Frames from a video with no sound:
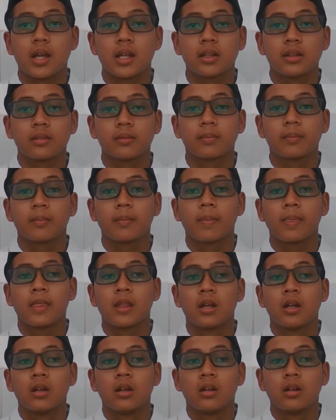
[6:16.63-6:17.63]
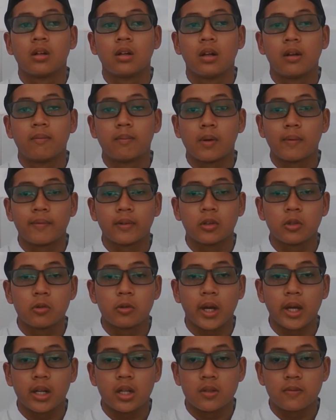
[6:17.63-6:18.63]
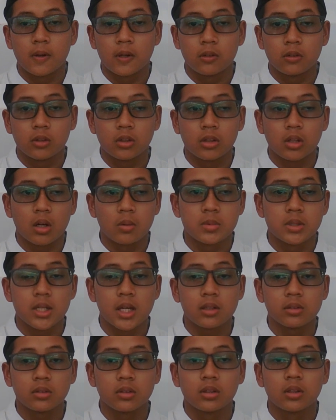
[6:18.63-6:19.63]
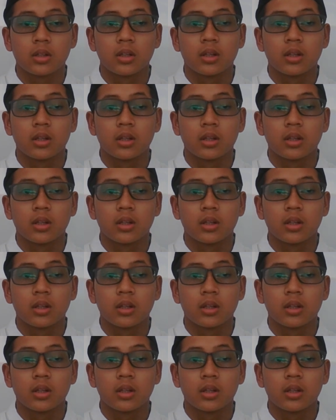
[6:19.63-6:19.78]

that, Prophet Noah and his followers comes out